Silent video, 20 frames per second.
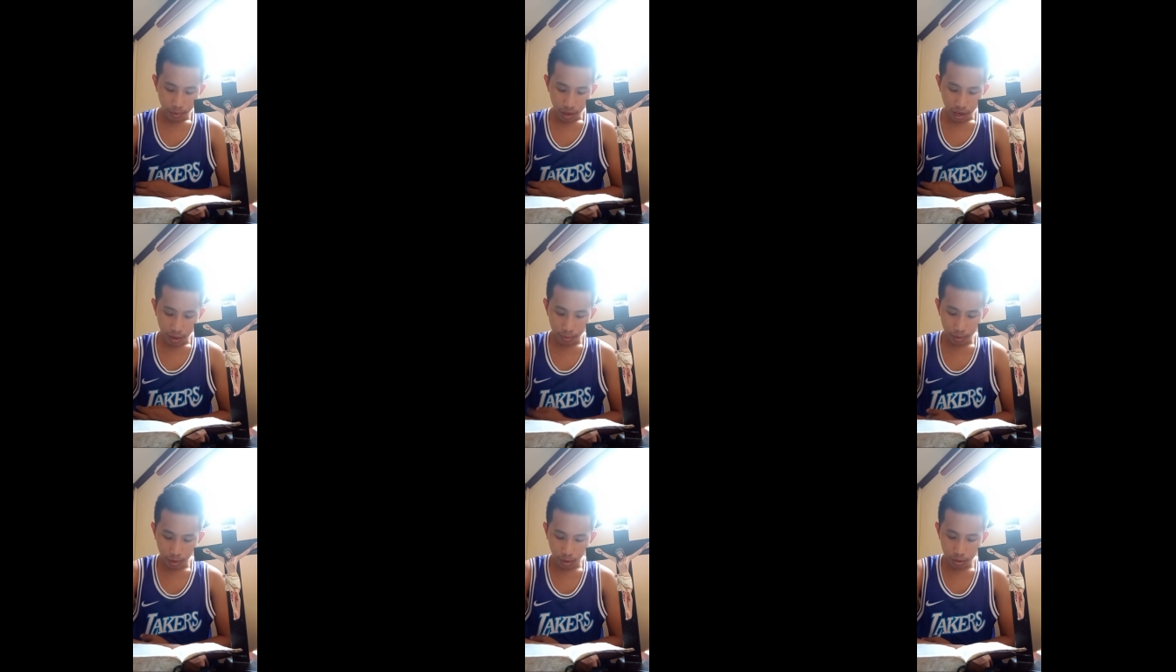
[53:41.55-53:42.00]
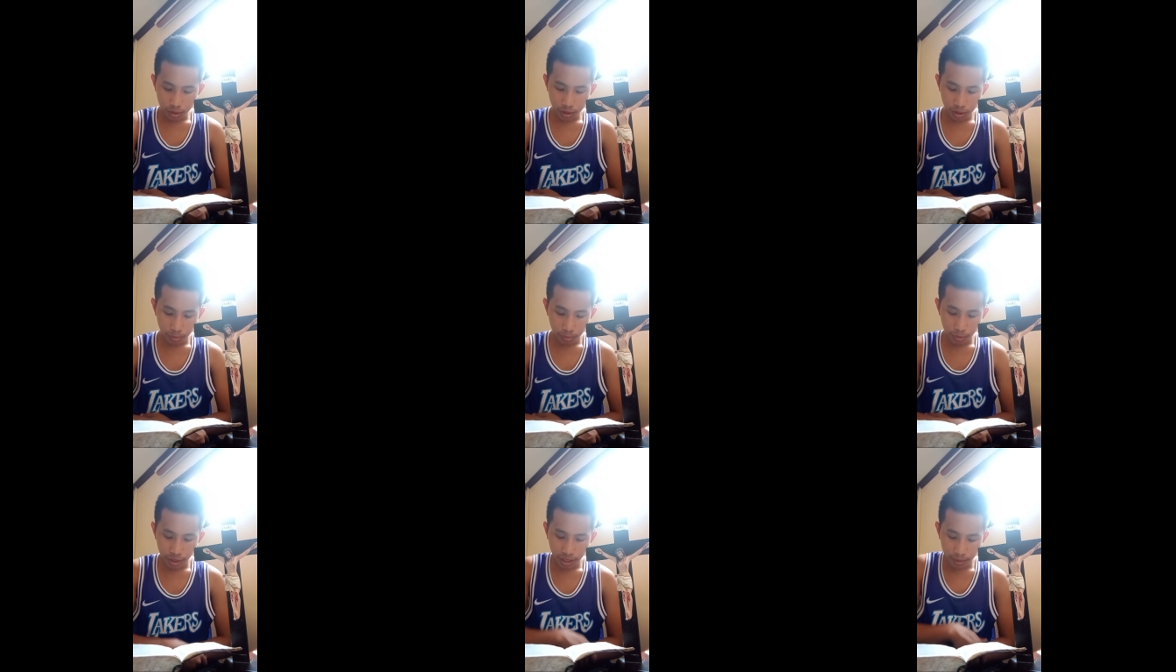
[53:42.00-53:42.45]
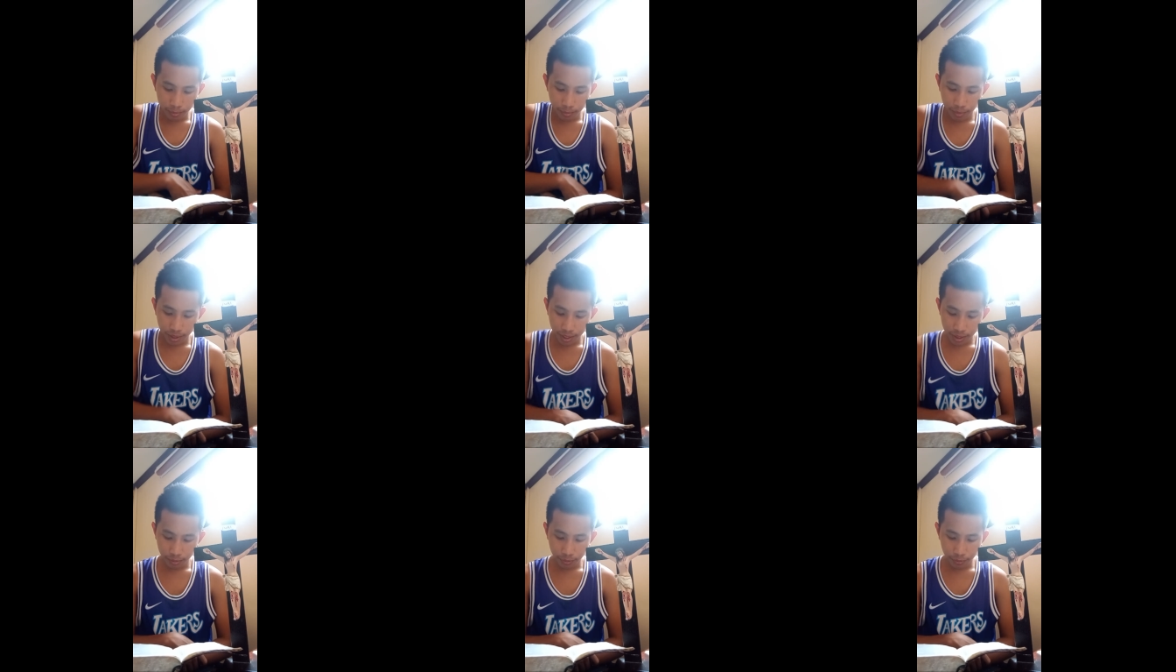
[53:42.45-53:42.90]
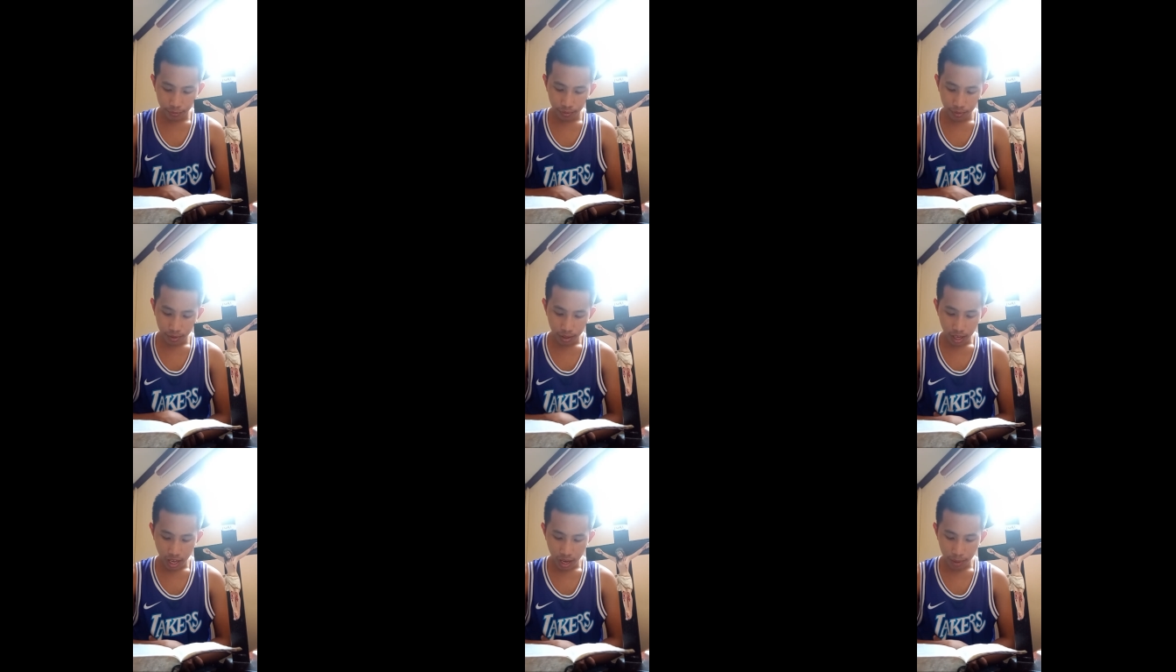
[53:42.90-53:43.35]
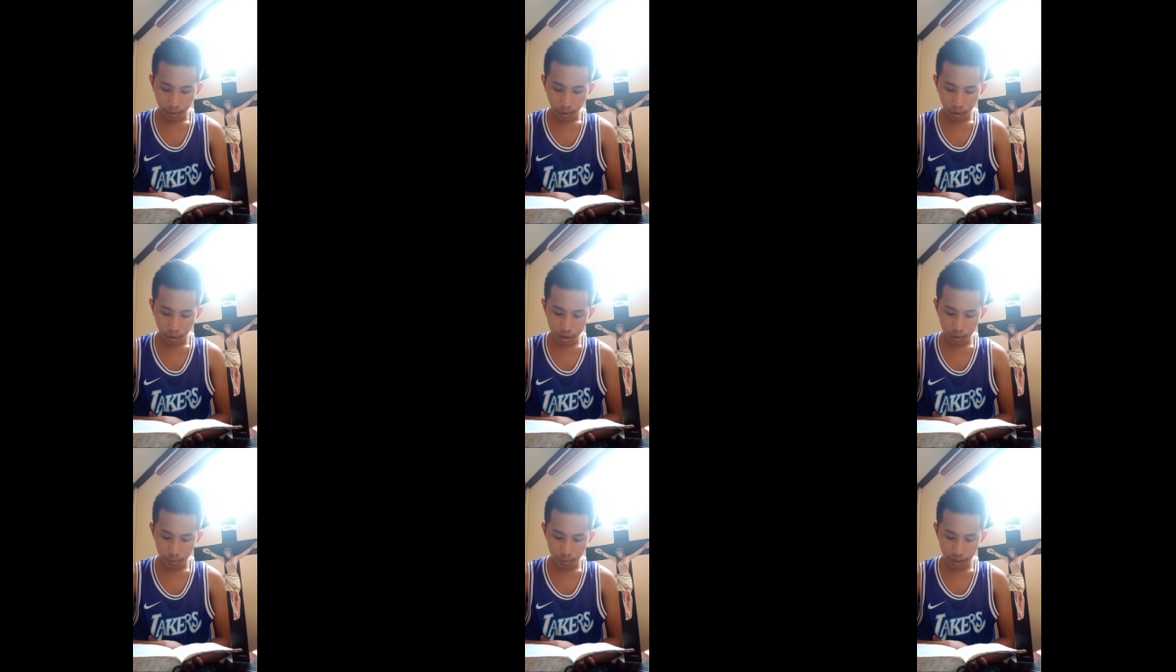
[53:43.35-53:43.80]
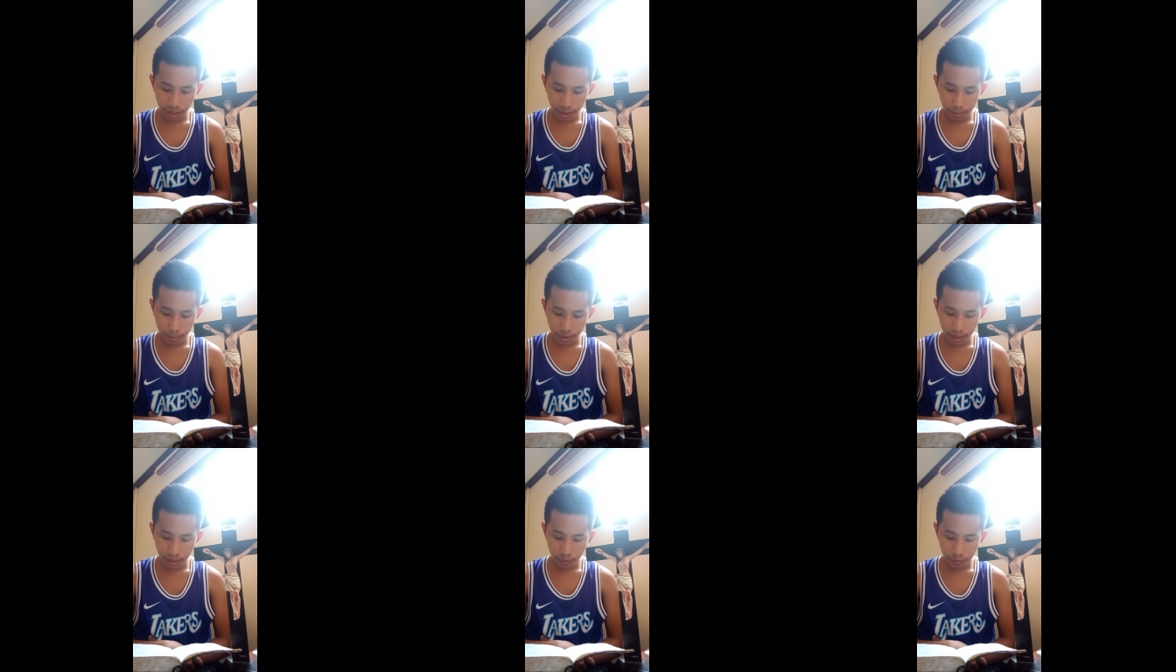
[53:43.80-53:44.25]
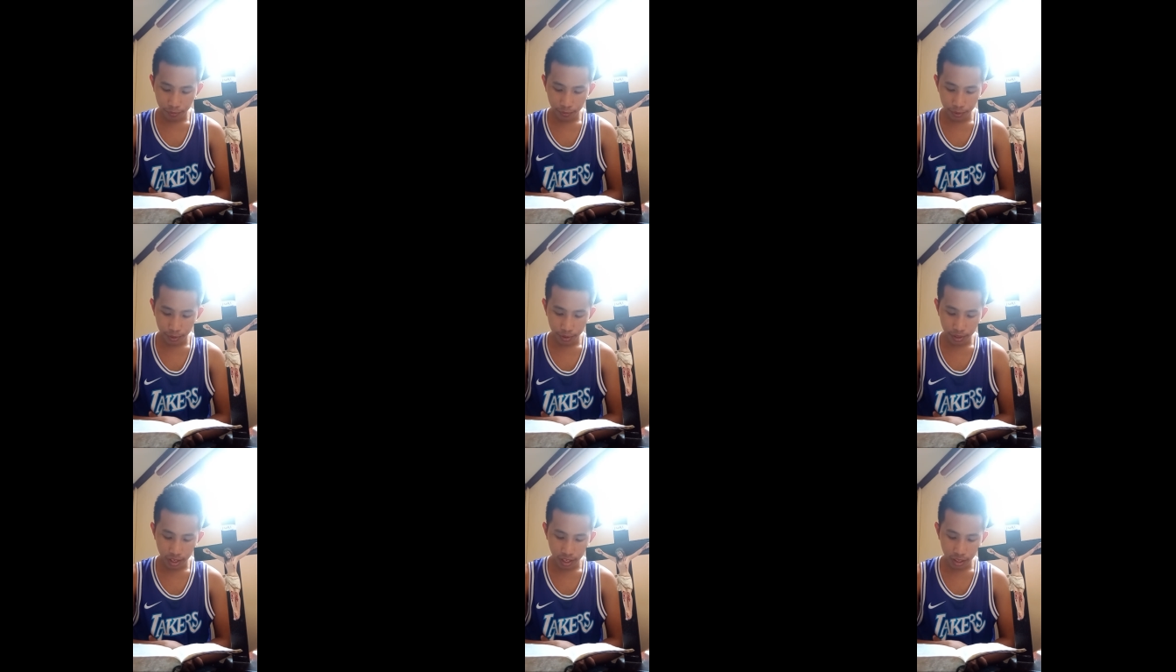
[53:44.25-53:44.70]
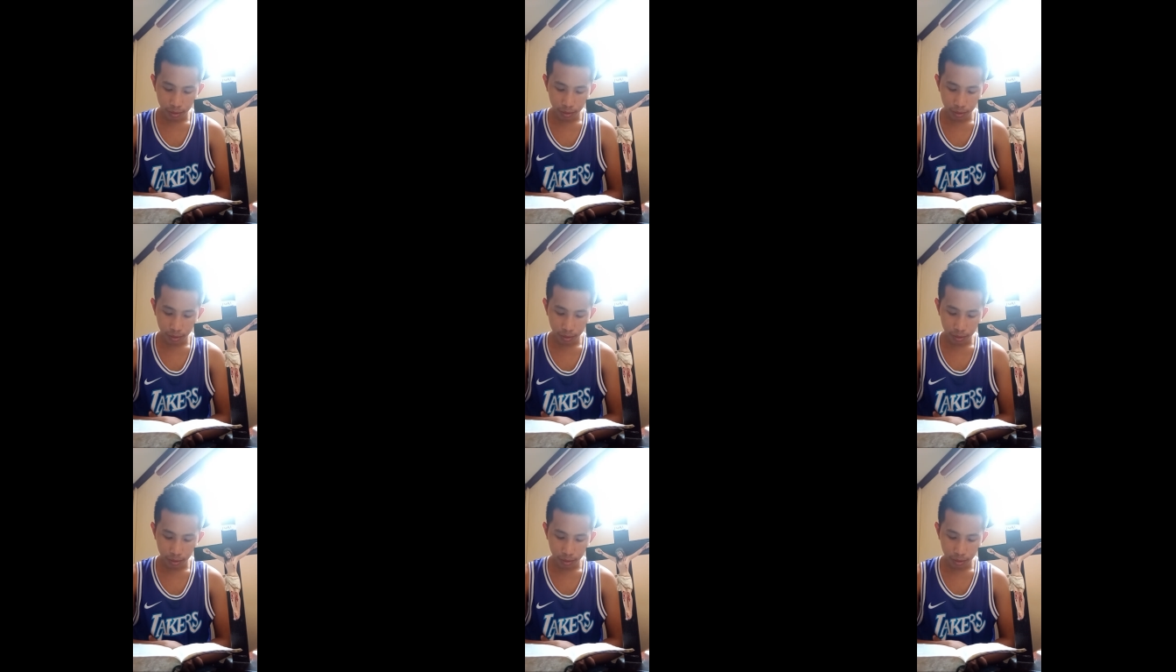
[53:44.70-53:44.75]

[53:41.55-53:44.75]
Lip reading: I will also bring a bit of food.